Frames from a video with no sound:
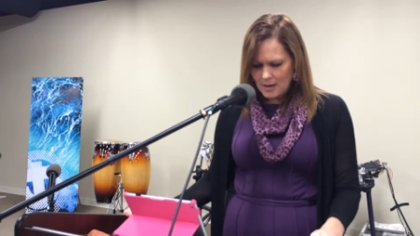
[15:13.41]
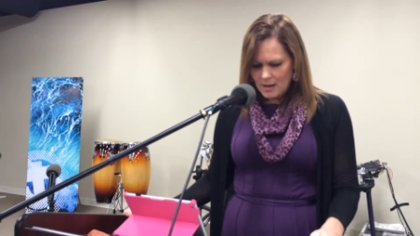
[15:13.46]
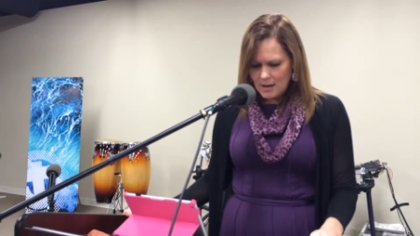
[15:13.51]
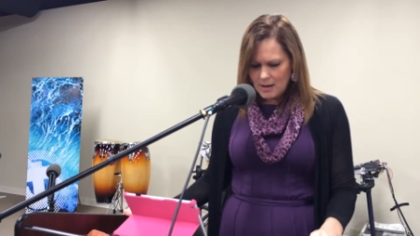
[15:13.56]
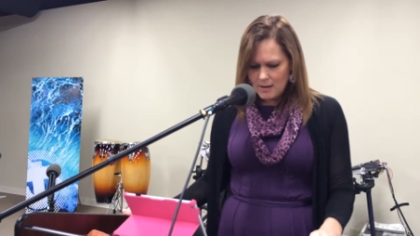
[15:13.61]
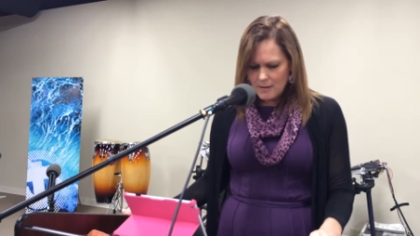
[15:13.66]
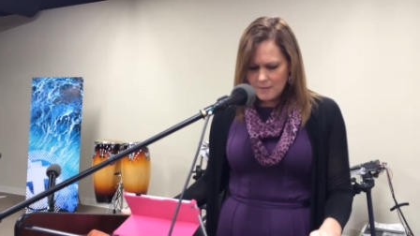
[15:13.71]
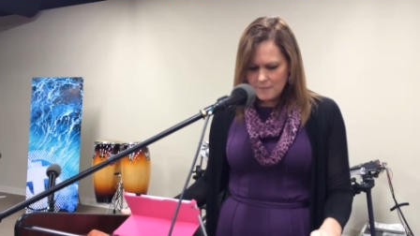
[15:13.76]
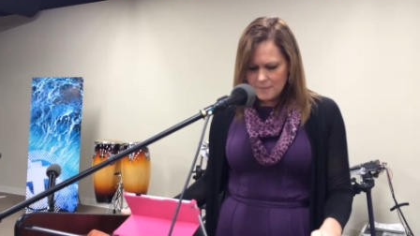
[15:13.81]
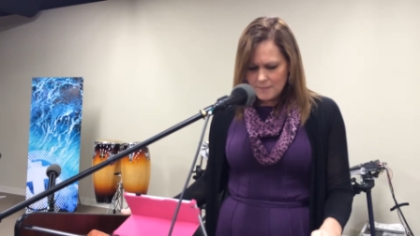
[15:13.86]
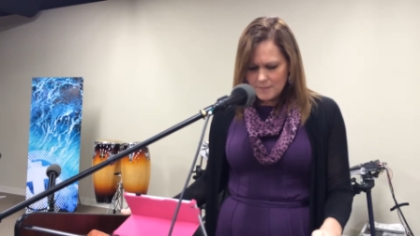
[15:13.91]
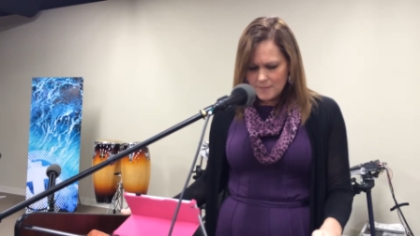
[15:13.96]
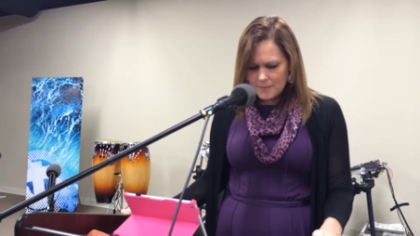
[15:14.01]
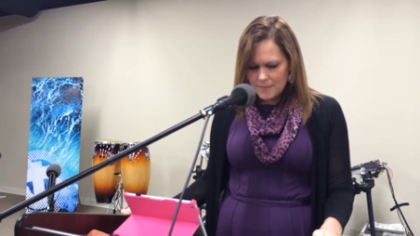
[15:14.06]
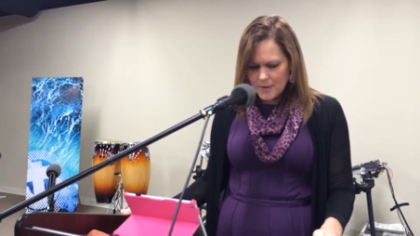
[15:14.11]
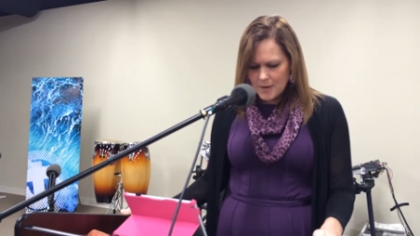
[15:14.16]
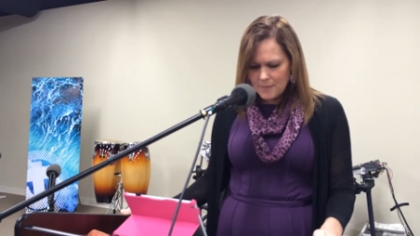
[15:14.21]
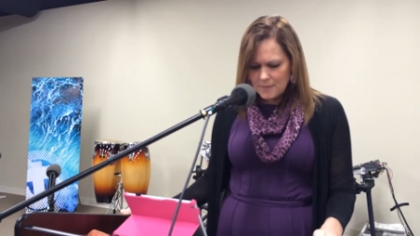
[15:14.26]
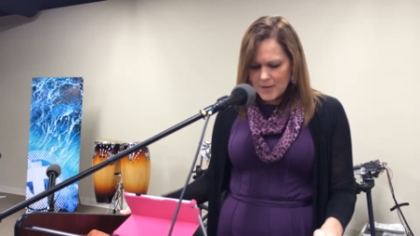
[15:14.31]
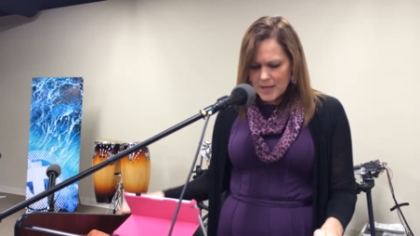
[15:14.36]
of,
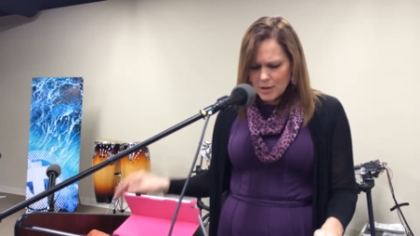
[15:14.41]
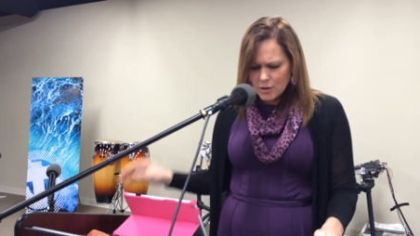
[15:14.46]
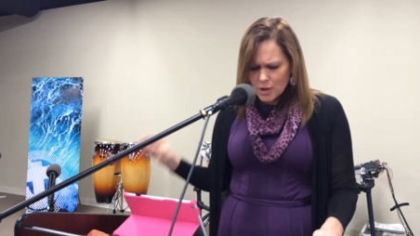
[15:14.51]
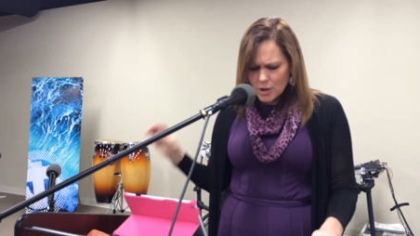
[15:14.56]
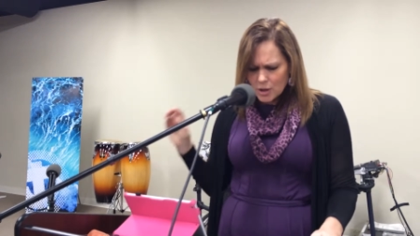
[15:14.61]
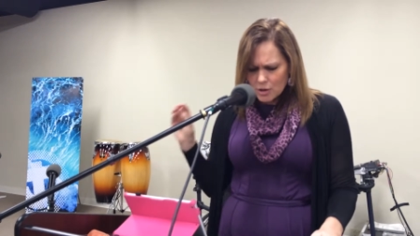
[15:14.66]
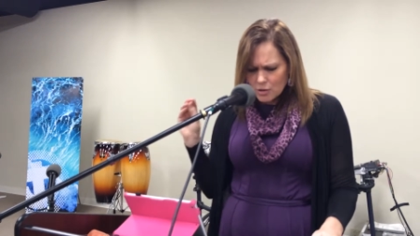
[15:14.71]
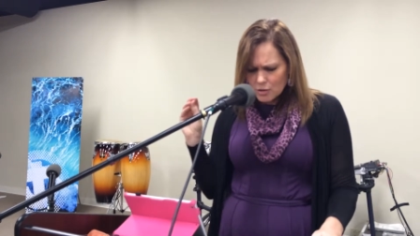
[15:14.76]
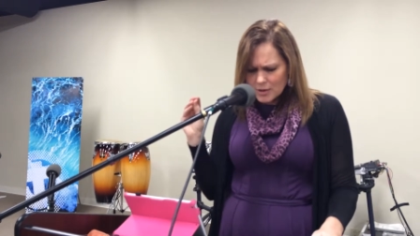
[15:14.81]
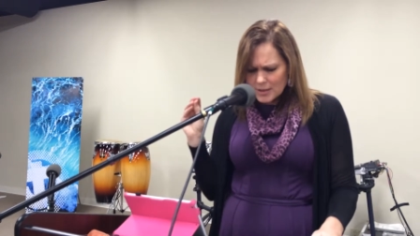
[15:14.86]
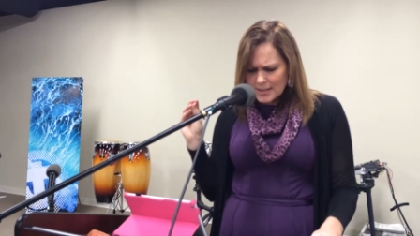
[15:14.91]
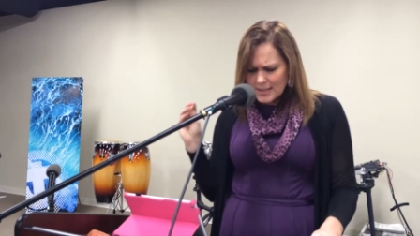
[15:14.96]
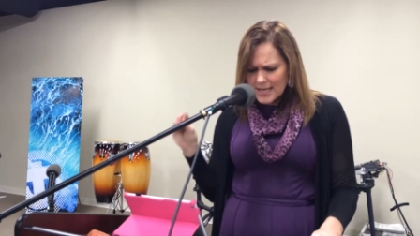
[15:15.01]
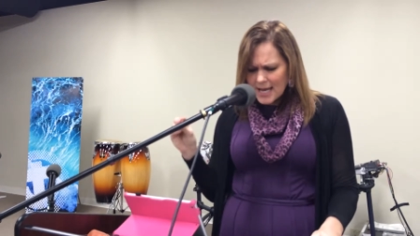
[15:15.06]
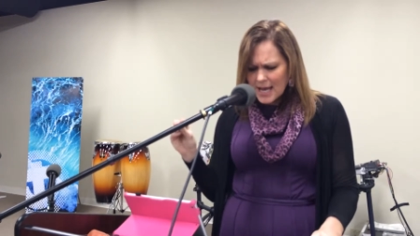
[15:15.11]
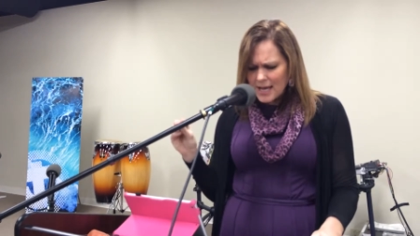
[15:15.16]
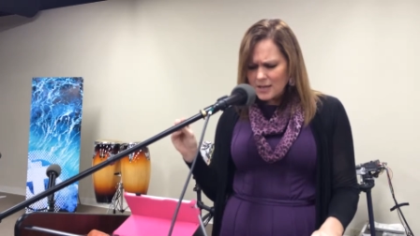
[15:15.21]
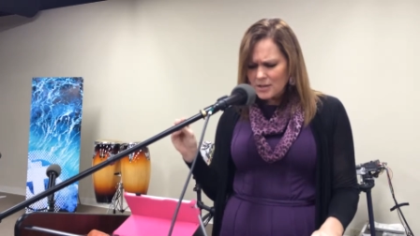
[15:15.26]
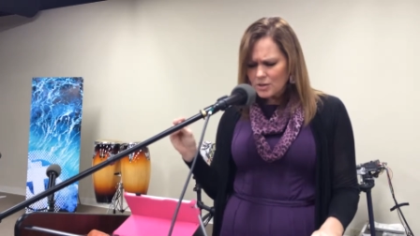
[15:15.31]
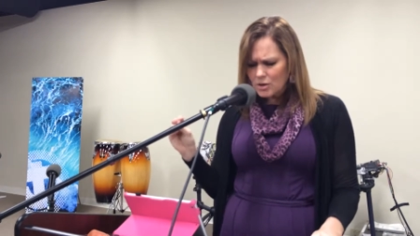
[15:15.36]
of either your
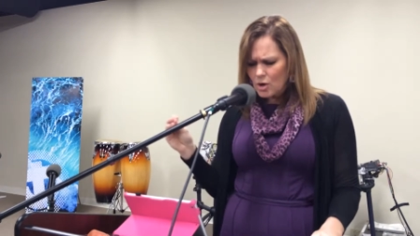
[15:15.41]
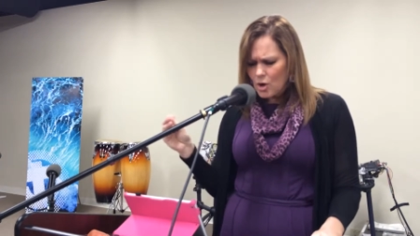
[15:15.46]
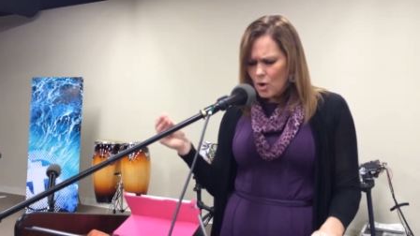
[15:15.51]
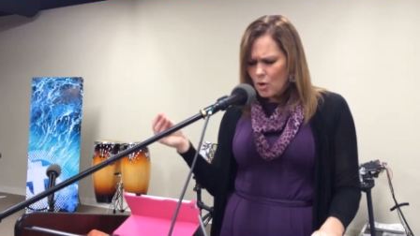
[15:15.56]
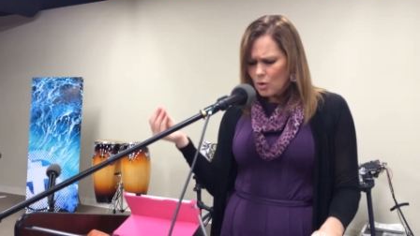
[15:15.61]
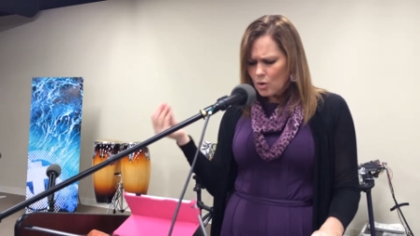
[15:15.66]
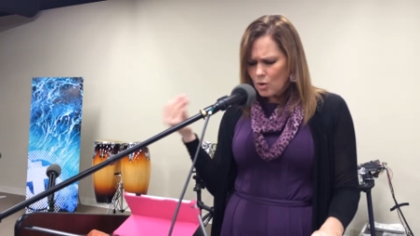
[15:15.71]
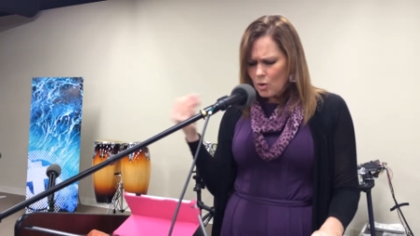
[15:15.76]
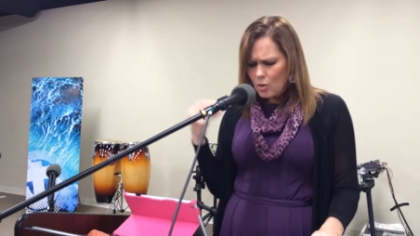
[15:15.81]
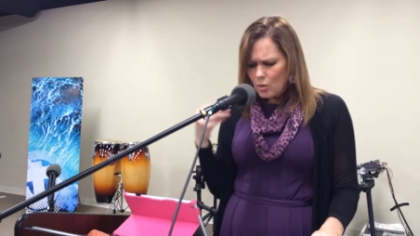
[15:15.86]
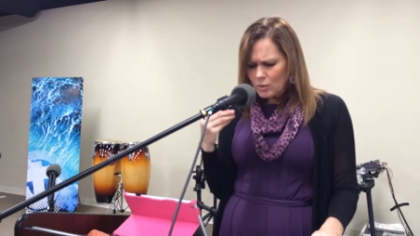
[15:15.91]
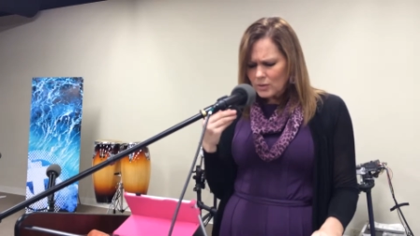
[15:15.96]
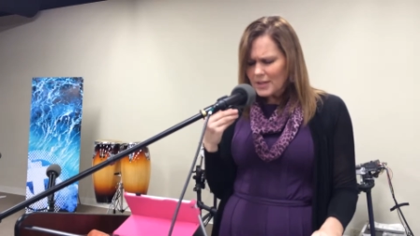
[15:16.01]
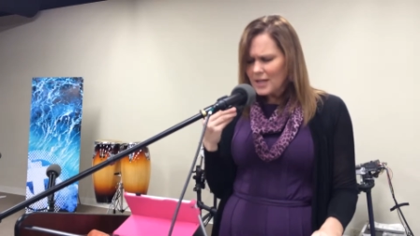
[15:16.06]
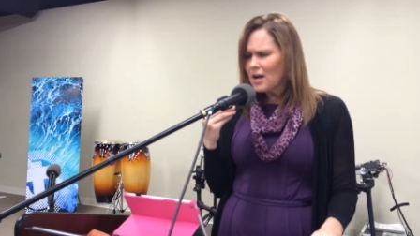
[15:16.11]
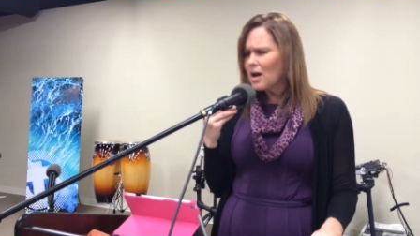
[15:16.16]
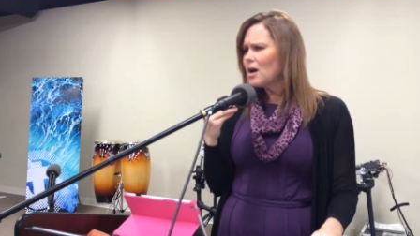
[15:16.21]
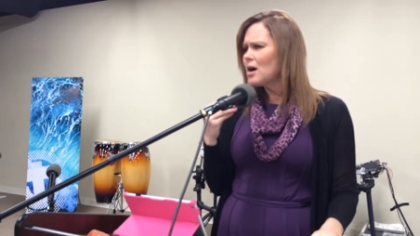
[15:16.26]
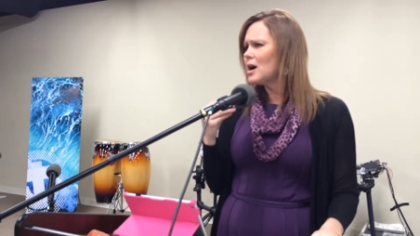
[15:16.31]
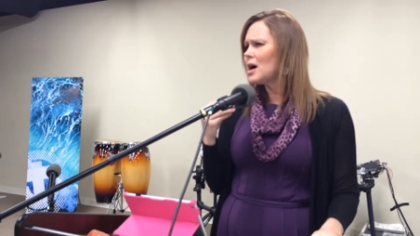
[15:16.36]
debt or
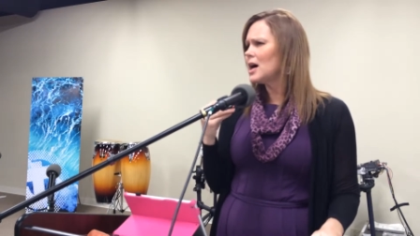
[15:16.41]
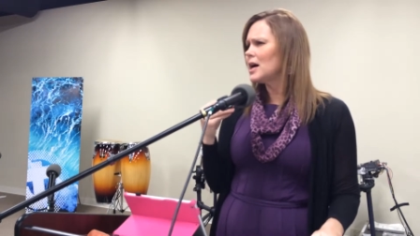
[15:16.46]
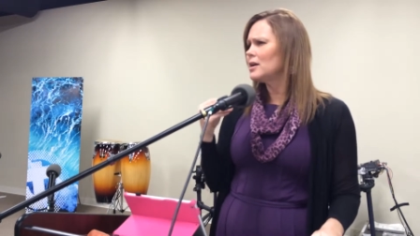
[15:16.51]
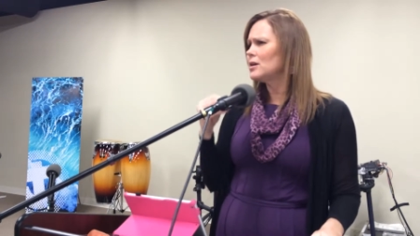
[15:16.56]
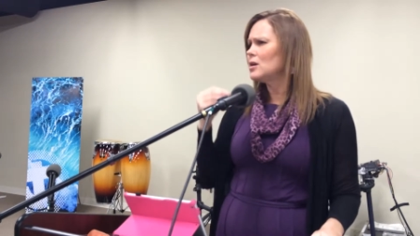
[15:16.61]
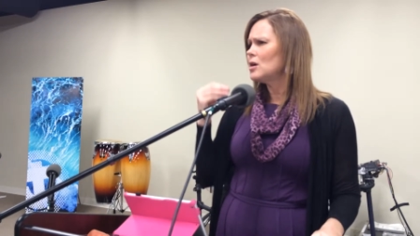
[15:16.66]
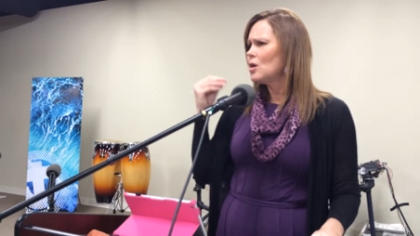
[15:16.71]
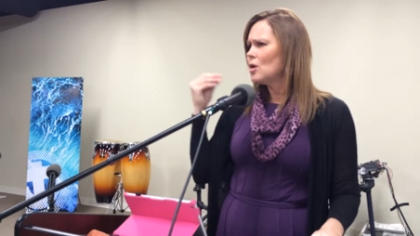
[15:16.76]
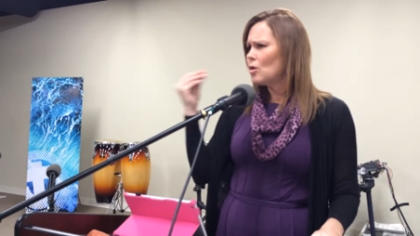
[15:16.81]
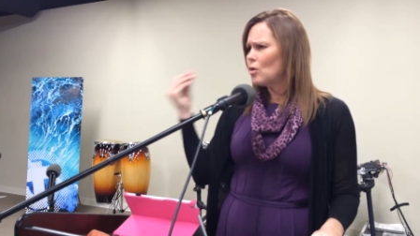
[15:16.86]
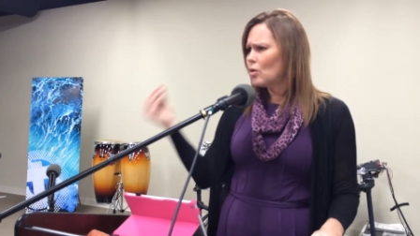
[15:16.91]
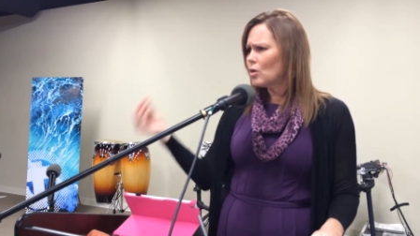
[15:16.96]
holding on